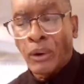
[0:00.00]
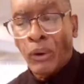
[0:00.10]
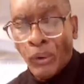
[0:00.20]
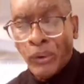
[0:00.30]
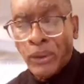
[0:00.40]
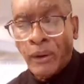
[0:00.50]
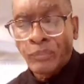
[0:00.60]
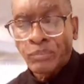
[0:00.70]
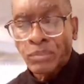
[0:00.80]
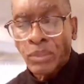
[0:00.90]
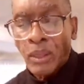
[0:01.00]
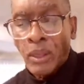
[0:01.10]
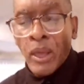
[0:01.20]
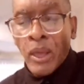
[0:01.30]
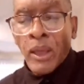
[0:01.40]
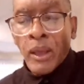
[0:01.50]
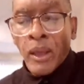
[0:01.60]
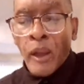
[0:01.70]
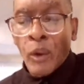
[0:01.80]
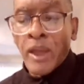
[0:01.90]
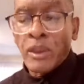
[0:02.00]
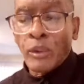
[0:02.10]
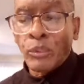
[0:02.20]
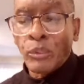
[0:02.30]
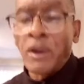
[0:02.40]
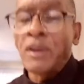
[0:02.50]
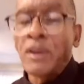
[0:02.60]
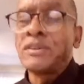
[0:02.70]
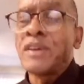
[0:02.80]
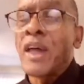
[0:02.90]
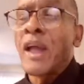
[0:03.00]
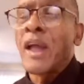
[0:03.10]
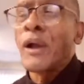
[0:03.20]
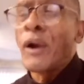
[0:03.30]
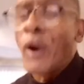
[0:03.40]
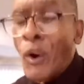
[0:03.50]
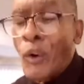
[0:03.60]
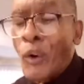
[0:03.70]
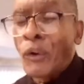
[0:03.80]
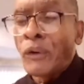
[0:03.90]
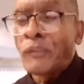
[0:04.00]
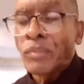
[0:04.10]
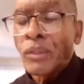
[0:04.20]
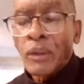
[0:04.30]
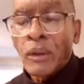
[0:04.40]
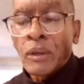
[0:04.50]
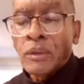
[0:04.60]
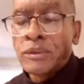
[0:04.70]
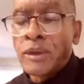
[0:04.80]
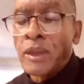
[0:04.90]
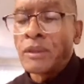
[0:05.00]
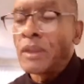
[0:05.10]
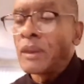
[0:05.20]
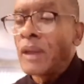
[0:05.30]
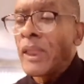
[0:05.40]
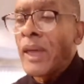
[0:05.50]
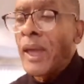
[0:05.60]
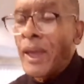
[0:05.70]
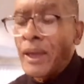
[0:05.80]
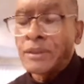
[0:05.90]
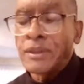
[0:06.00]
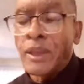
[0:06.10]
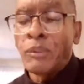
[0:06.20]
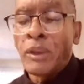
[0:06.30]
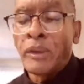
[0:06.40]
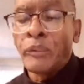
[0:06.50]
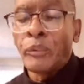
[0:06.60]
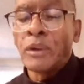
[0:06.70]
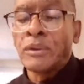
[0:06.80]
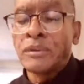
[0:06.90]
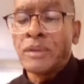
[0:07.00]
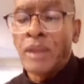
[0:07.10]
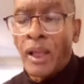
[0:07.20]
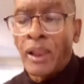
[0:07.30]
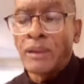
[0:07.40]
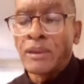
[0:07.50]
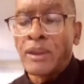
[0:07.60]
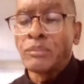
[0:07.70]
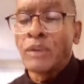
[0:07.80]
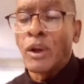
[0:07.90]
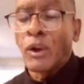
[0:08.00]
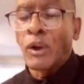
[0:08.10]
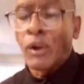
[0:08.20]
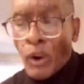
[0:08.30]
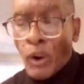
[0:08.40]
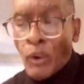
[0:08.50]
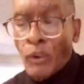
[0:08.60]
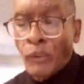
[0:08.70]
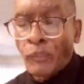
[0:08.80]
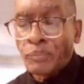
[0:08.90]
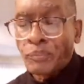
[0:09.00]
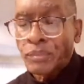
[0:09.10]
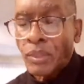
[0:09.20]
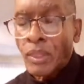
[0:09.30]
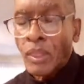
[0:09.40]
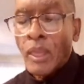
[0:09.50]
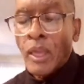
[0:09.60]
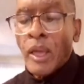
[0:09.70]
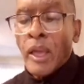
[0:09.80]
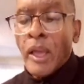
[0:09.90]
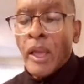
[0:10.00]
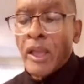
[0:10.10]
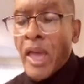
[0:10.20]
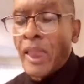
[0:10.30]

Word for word: Where the word said go, Jesus did not ask them, he was telling them to go. He had 11 disciples.